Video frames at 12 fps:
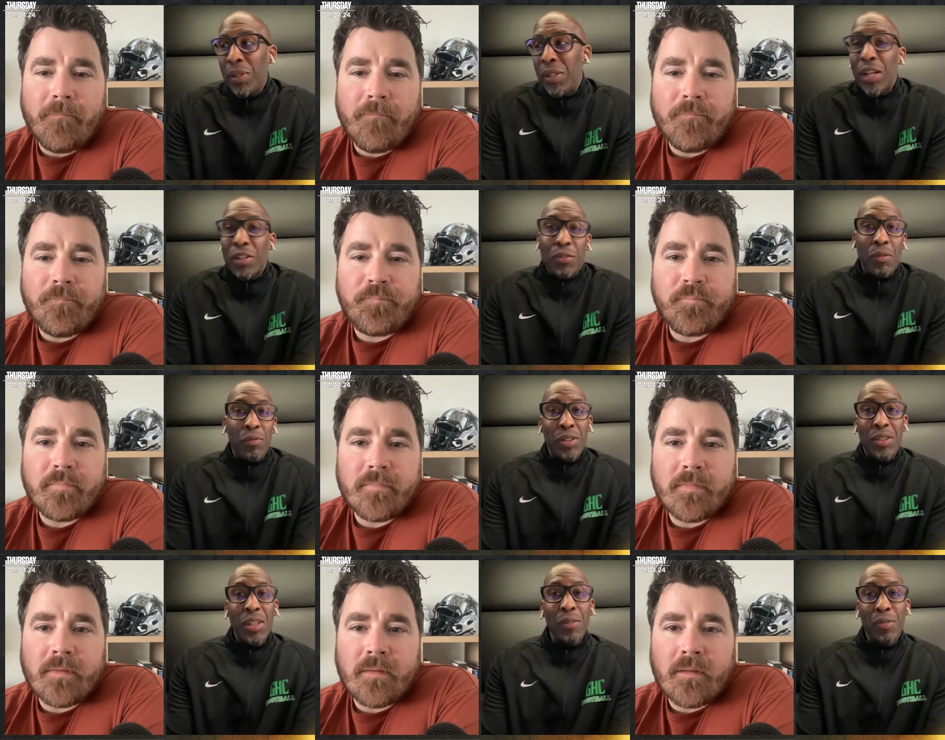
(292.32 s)
Speaker 1: pedestrian
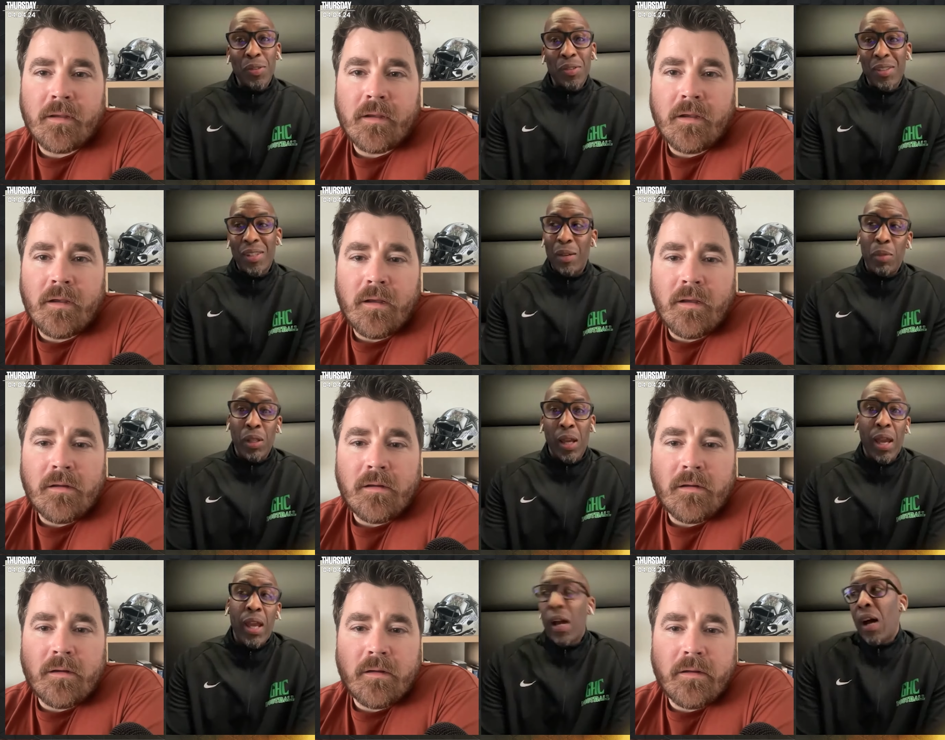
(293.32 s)
receivers and be
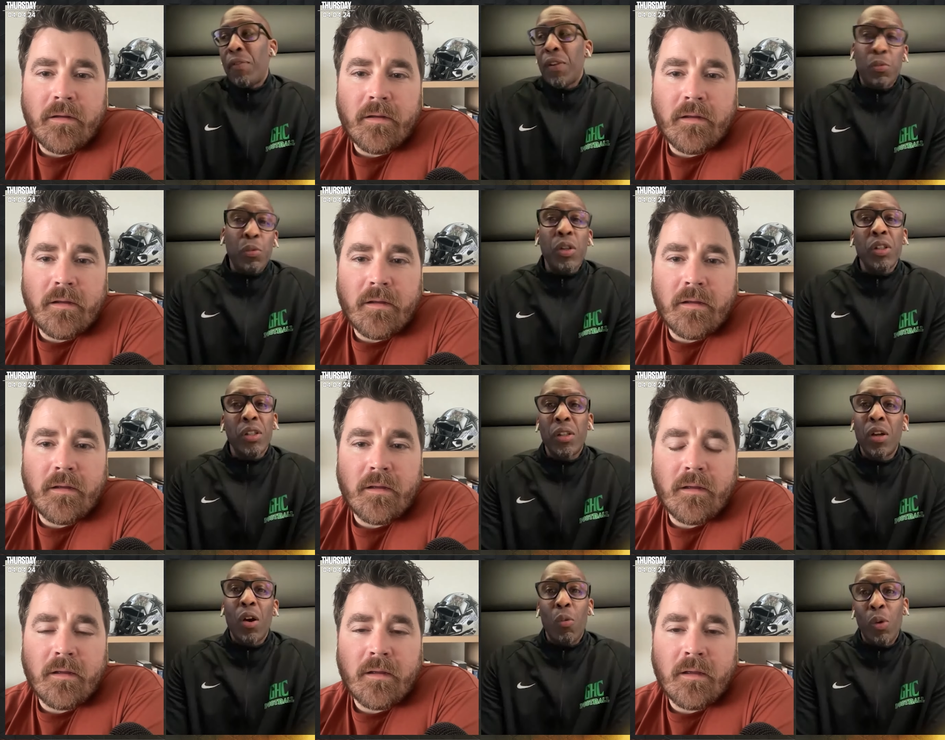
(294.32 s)
like, hey, offense, we're good
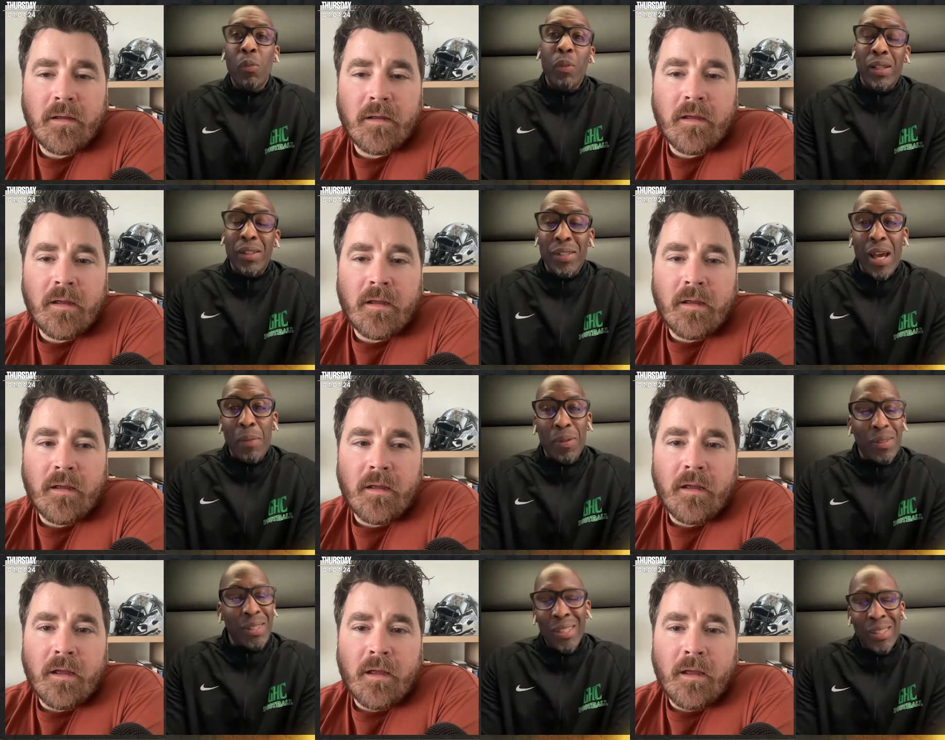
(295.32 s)
to go. We're going to make this
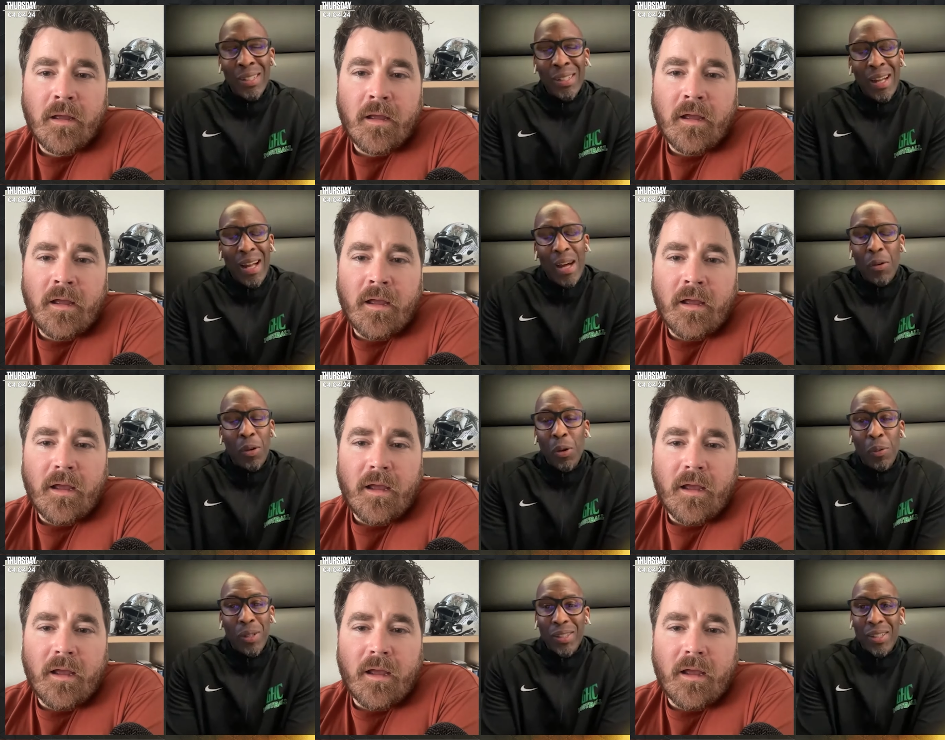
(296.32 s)
happen. I don't
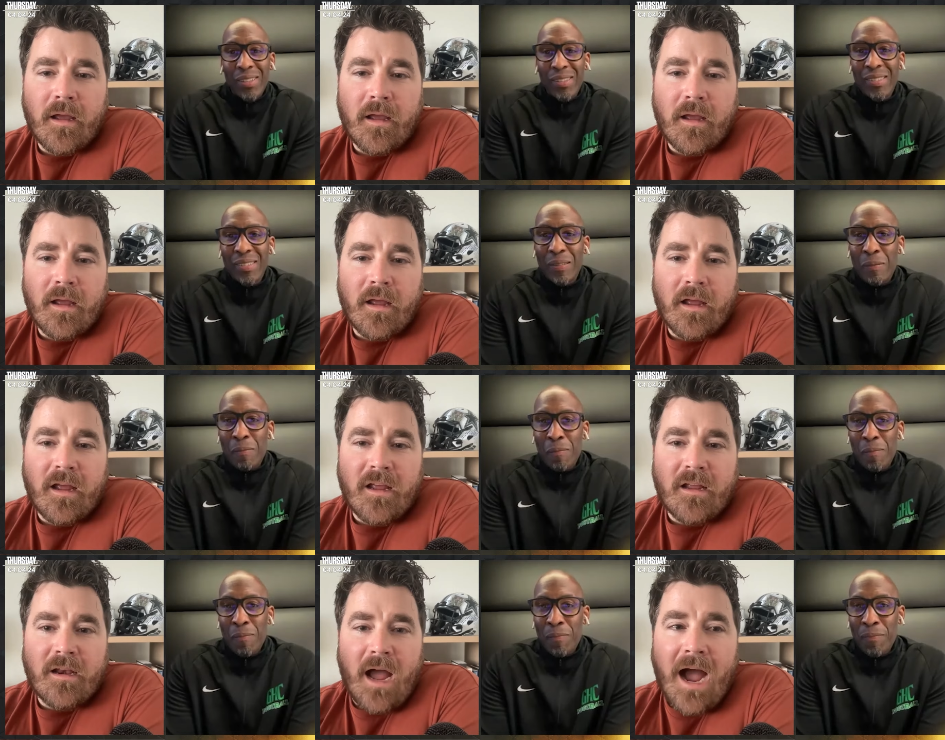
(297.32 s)
know about that.
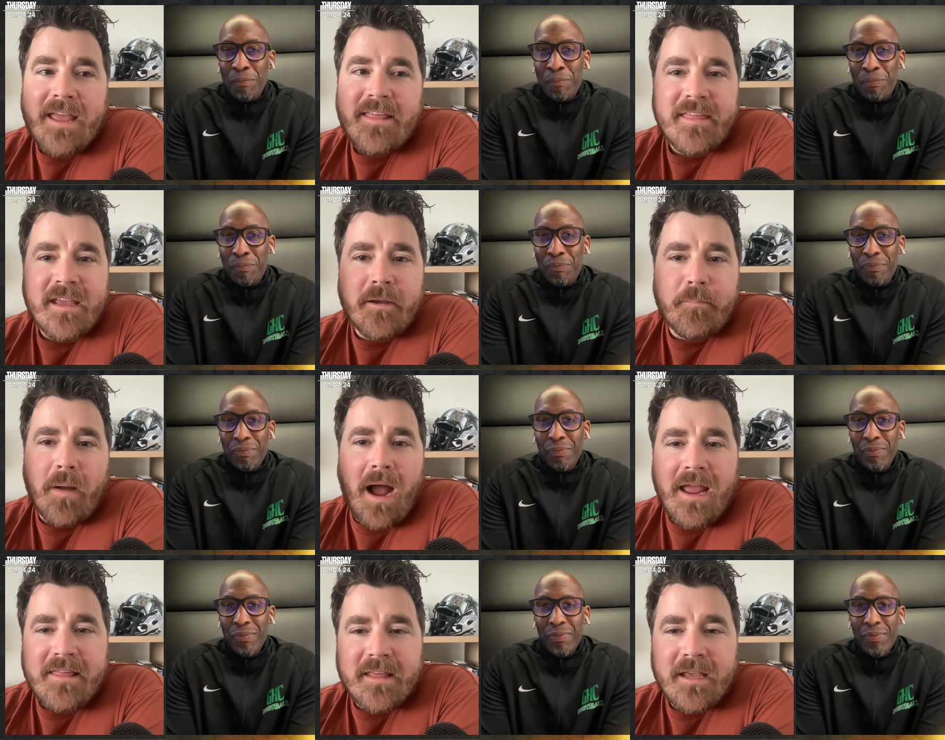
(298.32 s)
Speaker 2: I think
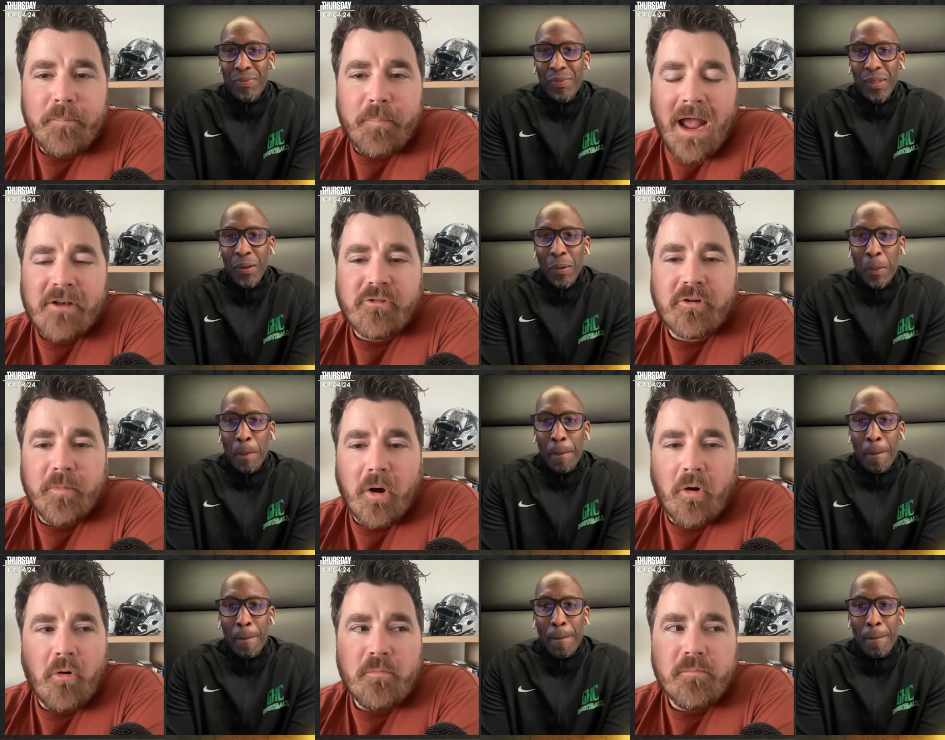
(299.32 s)
Patrick
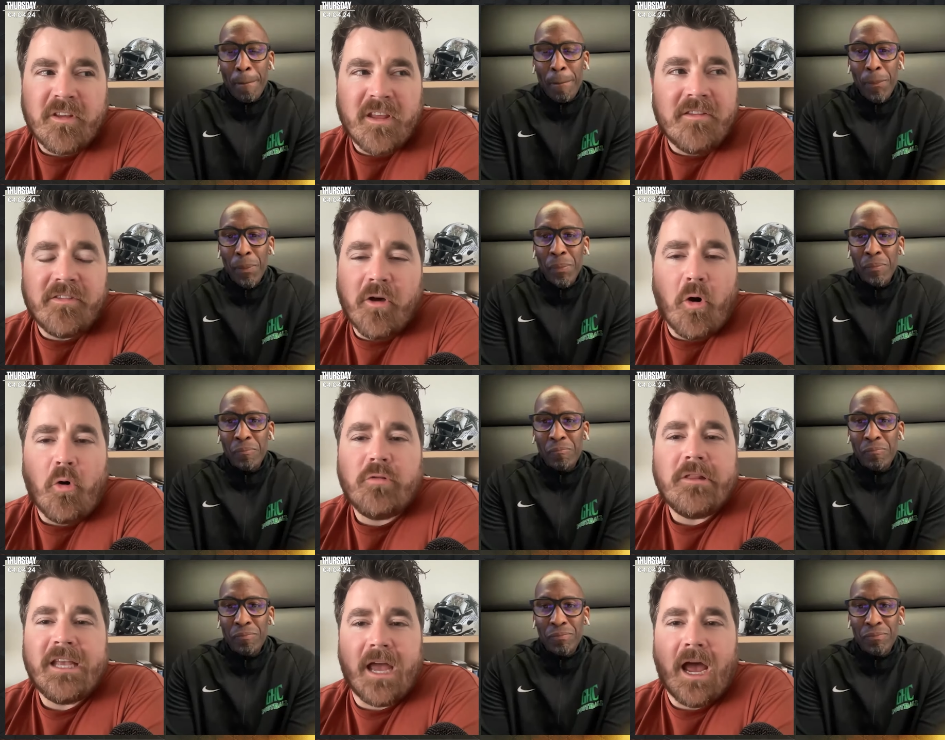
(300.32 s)
Mahomes is the
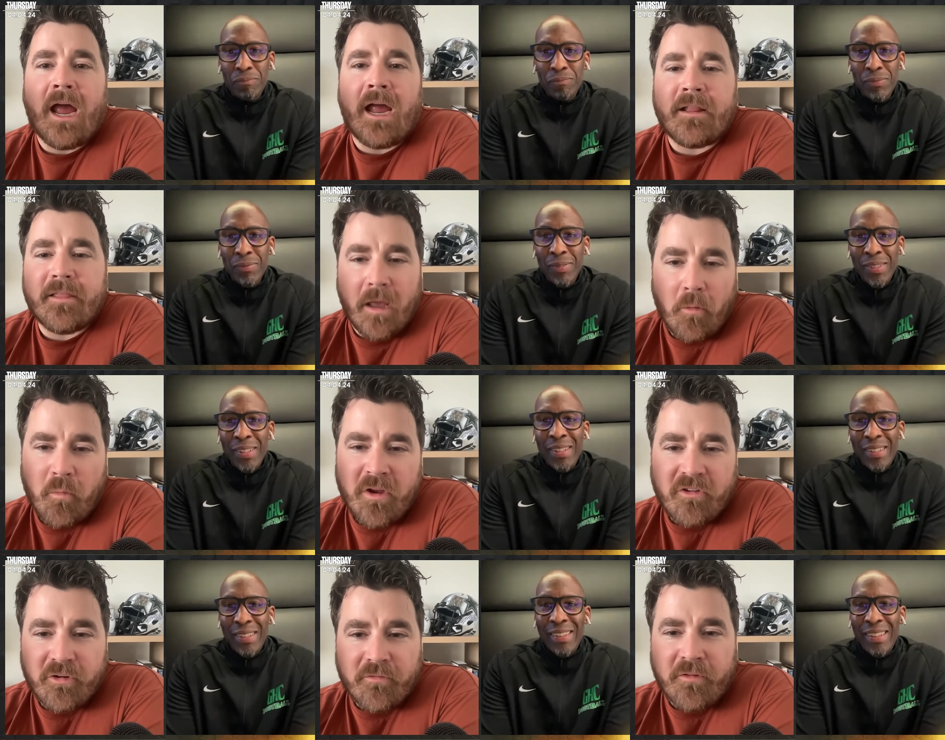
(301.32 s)
only guy that we
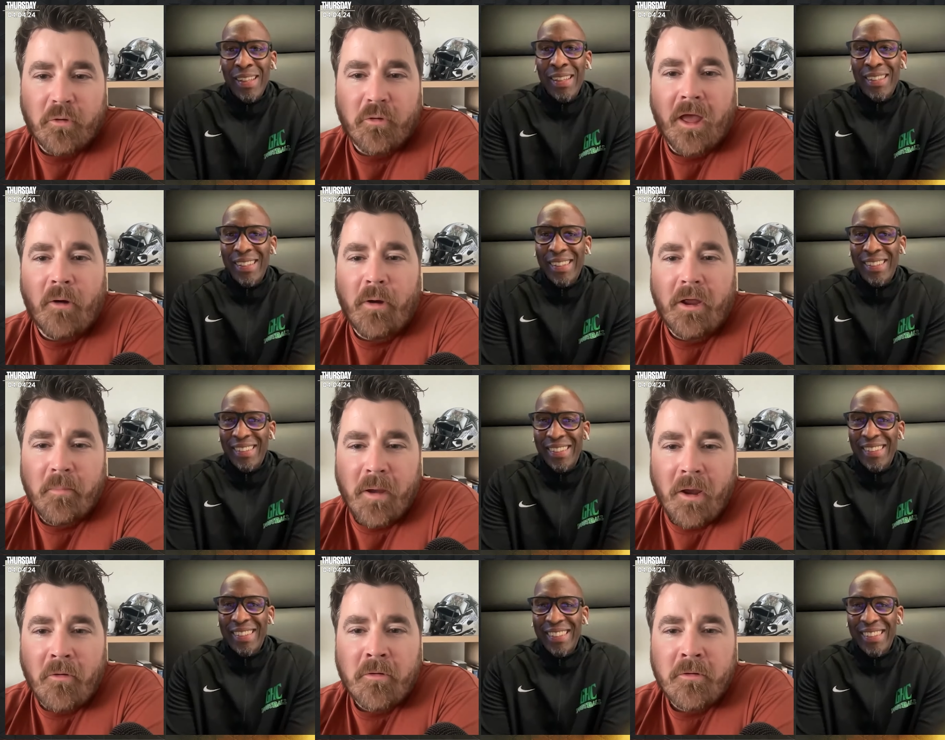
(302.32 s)
should feel that way
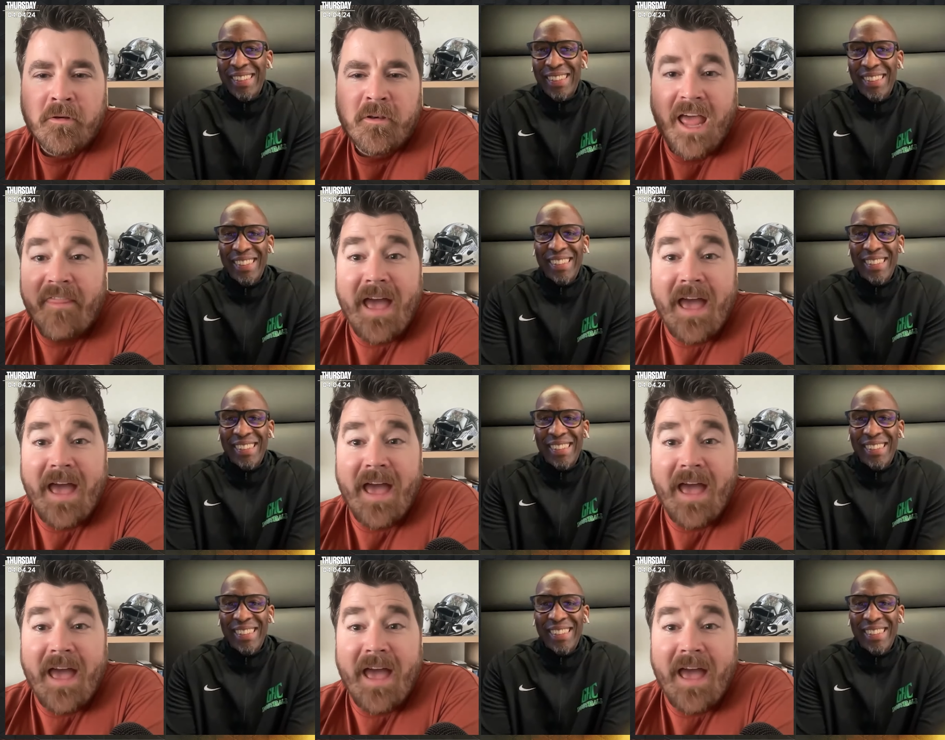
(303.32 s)
about. And